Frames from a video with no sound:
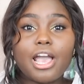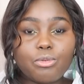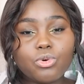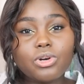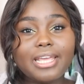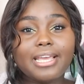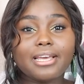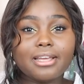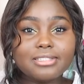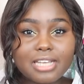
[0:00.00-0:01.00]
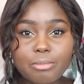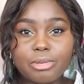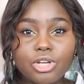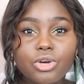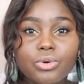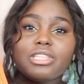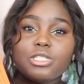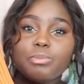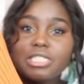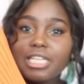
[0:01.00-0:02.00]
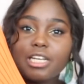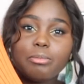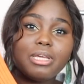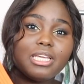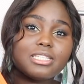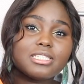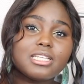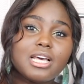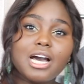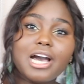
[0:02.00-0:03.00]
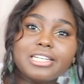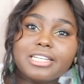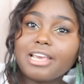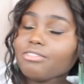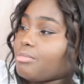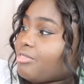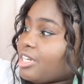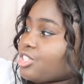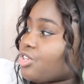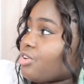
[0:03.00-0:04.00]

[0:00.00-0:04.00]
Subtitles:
I will link down below. This particular piece I did get from Fashion